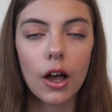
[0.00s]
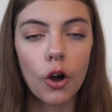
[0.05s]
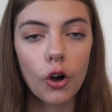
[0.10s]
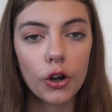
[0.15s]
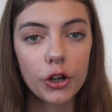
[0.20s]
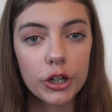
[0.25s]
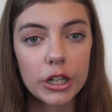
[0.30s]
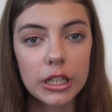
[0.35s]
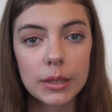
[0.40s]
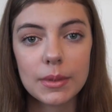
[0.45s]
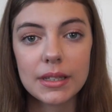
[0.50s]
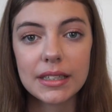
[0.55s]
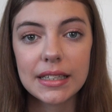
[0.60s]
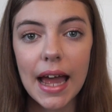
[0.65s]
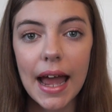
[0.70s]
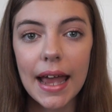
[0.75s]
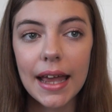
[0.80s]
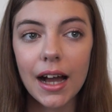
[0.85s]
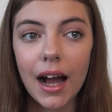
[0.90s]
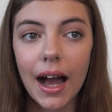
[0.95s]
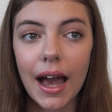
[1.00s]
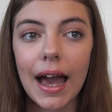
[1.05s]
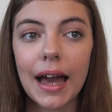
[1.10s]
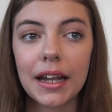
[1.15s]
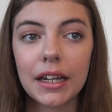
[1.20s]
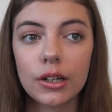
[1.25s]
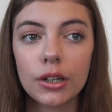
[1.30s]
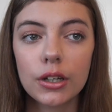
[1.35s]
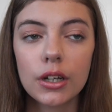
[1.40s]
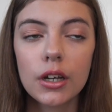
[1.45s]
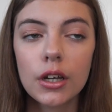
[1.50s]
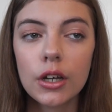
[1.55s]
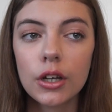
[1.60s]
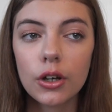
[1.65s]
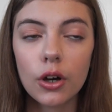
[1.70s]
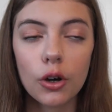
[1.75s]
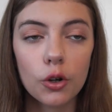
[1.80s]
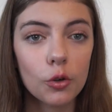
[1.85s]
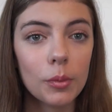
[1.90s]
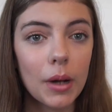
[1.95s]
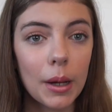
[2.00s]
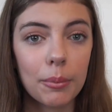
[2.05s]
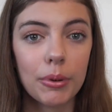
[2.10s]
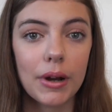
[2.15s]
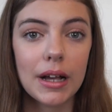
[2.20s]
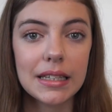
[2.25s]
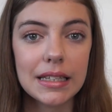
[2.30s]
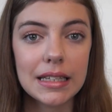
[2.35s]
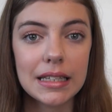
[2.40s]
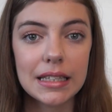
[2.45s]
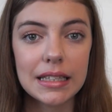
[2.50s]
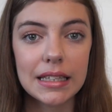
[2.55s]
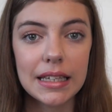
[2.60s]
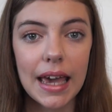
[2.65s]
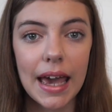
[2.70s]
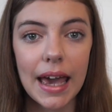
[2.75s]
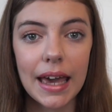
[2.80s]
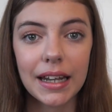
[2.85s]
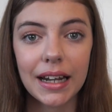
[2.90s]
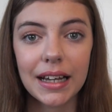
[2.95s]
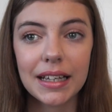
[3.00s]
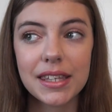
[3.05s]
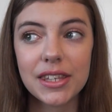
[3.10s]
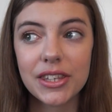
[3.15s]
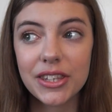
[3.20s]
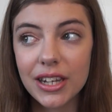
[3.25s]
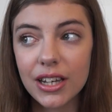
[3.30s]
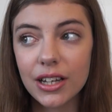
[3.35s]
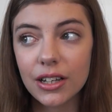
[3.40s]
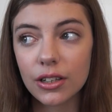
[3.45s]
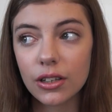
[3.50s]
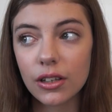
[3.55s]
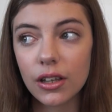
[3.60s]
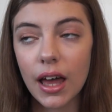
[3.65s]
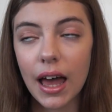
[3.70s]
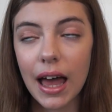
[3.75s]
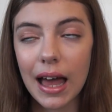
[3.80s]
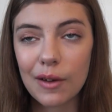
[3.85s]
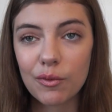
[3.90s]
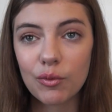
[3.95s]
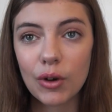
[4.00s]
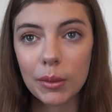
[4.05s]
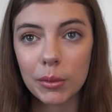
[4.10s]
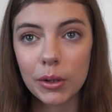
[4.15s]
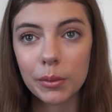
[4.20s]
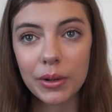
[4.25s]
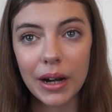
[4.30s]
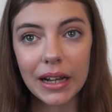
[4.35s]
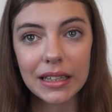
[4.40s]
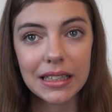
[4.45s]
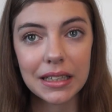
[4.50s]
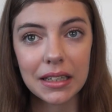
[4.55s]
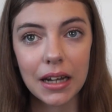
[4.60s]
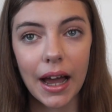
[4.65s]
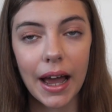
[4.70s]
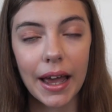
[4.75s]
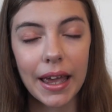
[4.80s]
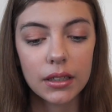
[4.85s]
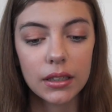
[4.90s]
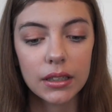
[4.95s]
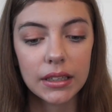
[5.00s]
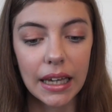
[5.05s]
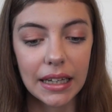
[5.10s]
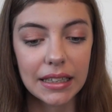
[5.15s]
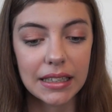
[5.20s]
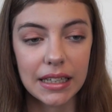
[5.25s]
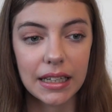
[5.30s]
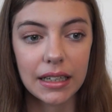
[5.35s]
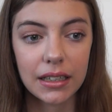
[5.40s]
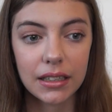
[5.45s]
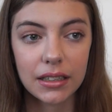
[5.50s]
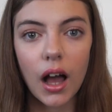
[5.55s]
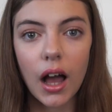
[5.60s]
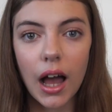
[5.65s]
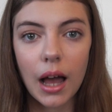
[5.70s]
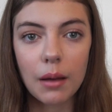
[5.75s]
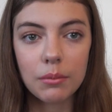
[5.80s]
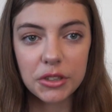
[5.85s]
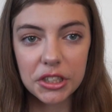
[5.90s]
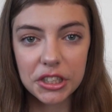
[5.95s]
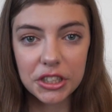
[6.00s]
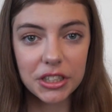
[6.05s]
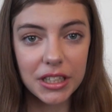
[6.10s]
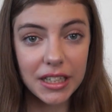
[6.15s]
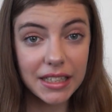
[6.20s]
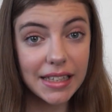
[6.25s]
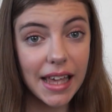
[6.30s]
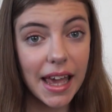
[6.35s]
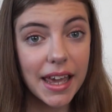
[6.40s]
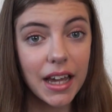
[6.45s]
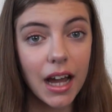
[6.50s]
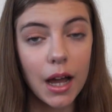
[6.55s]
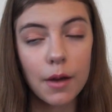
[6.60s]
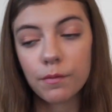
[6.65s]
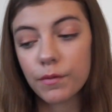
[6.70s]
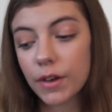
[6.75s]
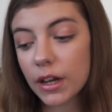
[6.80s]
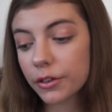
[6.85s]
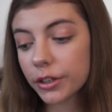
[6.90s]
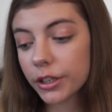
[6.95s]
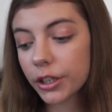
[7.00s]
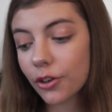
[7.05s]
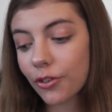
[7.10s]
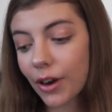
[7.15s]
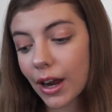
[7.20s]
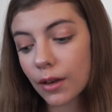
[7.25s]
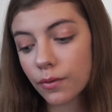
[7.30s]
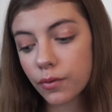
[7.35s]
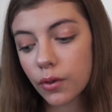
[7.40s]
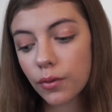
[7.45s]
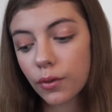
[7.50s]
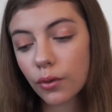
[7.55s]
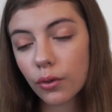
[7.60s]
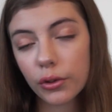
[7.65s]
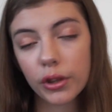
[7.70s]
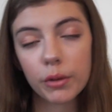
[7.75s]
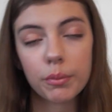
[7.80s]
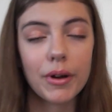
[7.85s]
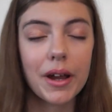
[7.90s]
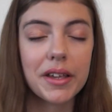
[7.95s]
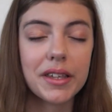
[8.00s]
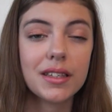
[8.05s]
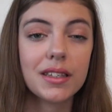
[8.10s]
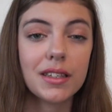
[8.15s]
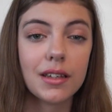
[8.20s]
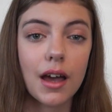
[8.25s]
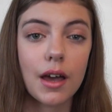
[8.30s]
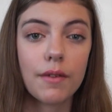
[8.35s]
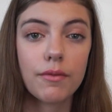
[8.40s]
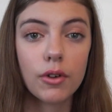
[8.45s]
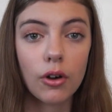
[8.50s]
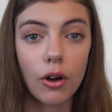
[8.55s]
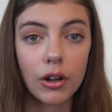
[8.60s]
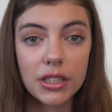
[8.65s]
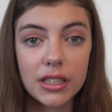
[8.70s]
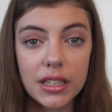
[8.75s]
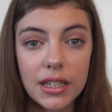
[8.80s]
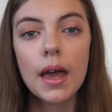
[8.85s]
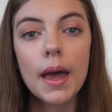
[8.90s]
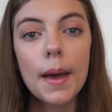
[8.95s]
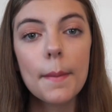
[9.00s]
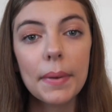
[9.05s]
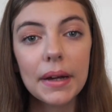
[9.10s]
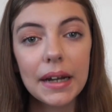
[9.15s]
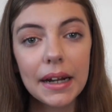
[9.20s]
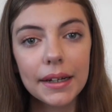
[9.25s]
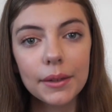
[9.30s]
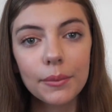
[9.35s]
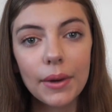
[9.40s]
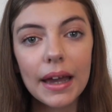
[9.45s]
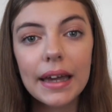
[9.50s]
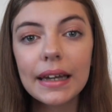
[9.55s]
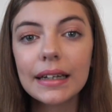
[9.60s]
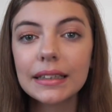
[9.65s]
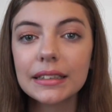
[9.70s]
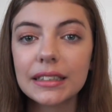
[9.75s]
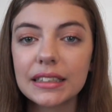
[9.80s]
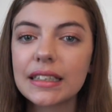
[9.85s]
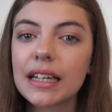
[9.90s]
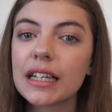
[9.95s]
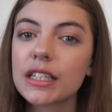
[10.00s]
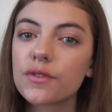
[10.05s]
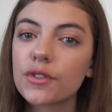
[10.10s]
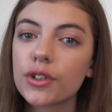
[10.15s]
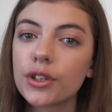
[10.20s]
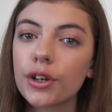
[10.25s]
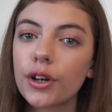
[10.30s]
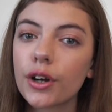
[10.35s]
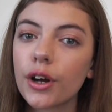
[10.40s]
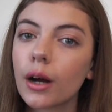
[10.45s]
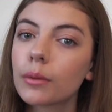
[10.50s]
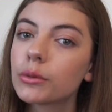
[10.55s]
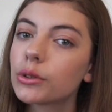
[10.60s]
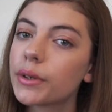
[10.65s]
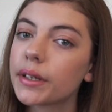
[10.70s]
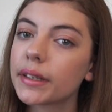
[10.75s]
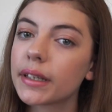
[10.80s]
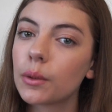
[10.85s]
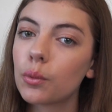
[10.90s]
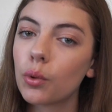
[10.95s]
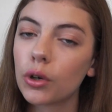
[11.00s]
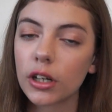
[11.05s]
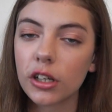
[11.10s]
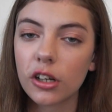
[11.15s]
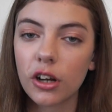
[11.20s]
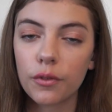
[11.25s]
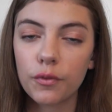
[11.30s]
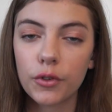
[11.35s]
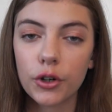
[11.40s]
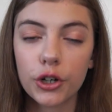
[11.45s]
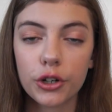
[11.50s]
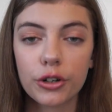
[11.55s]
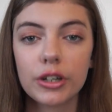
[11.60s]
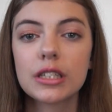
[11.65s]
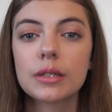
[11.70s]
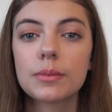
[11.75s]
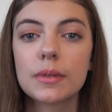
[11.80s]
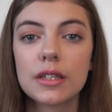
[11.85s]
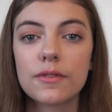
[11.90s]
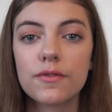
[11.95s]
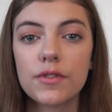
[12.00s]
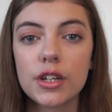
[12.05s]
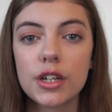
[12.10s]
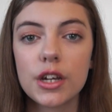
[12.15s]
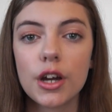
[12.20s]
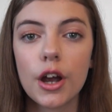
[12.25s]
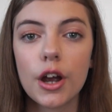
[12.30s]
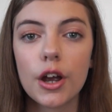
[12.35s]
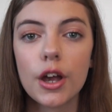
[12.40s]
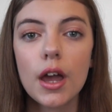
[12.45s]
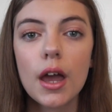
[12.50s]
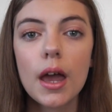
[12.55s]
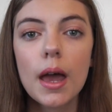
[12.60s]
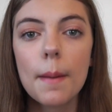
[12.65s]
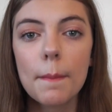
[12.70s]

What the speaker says: On Christmas Day, I hadn't got all my presents yet, and I still have one more present I am getting. I'm just gonna say I'm very grateful for all the presents I've gotten. But anyway, in today's video, I'm doing the what I got for Christmas video.